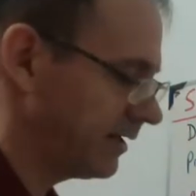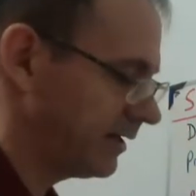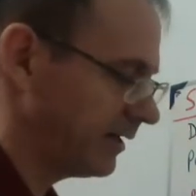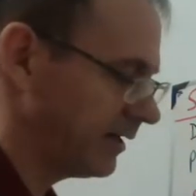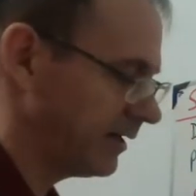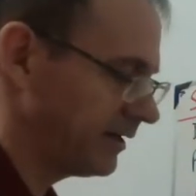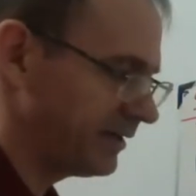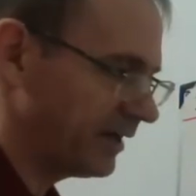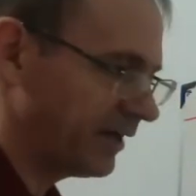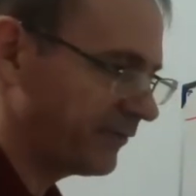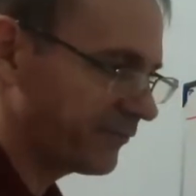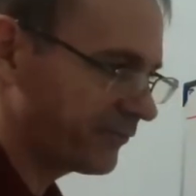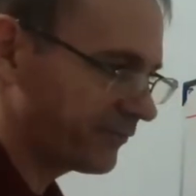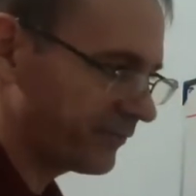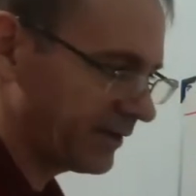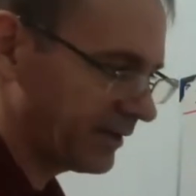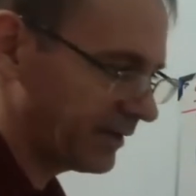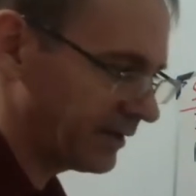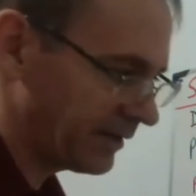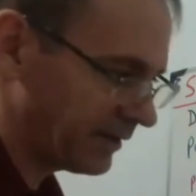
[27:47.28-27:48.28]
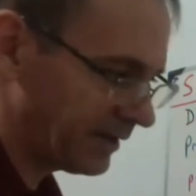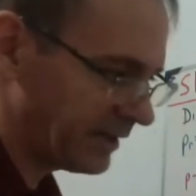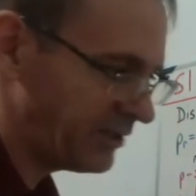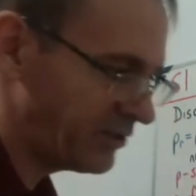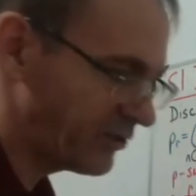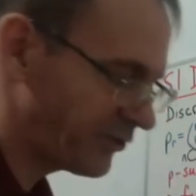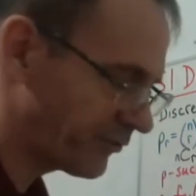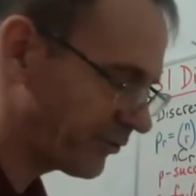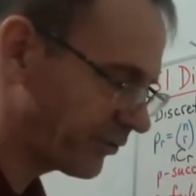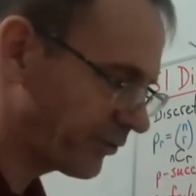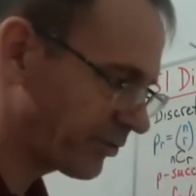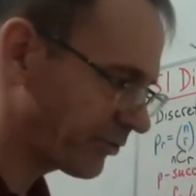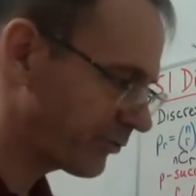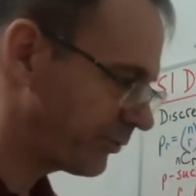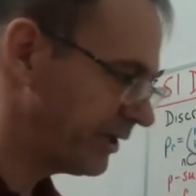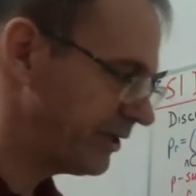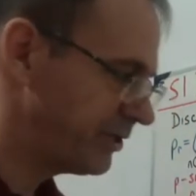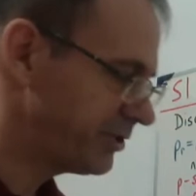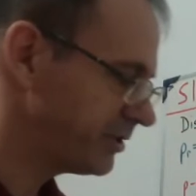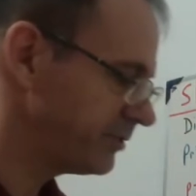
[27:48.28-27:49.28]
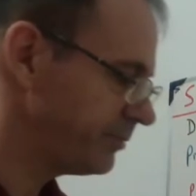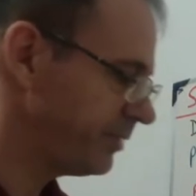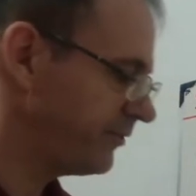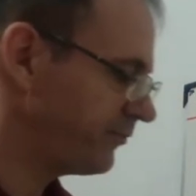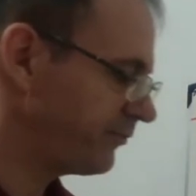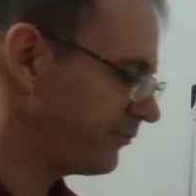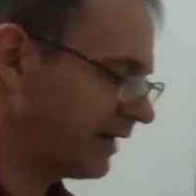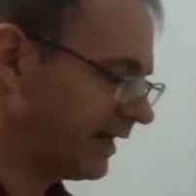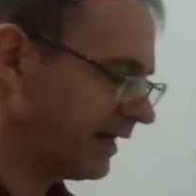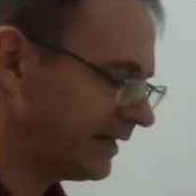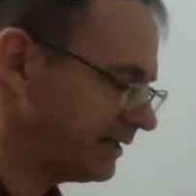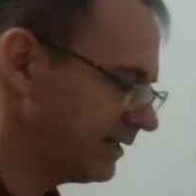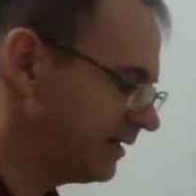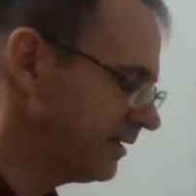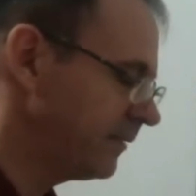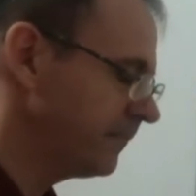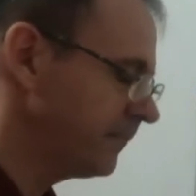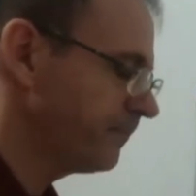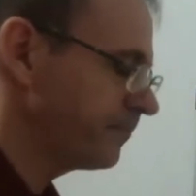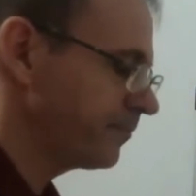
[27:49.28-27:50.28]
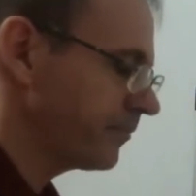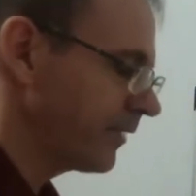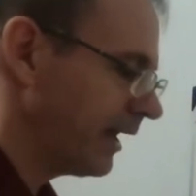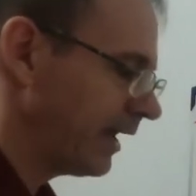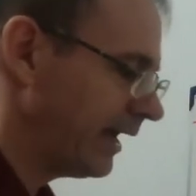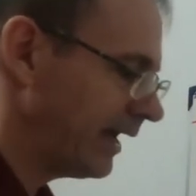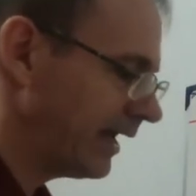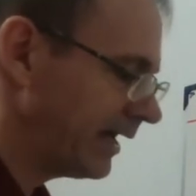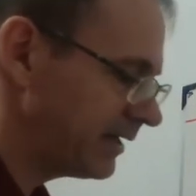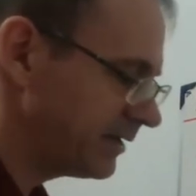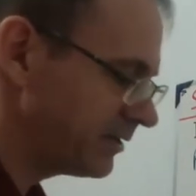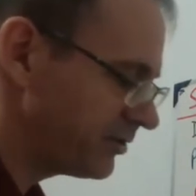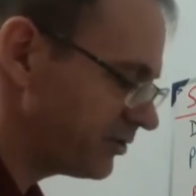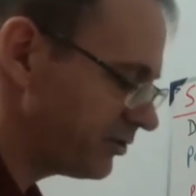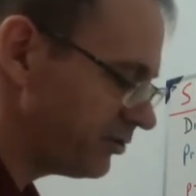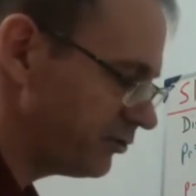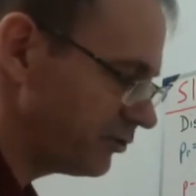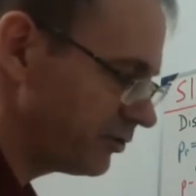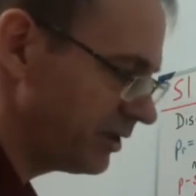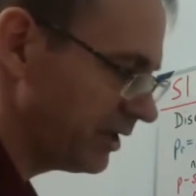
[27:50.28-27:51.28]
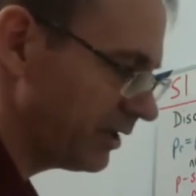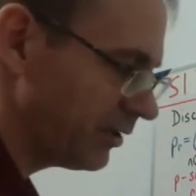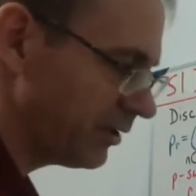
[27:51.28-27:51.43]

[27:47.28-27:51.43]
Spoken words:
enough, at least for 3 should be fine. And you get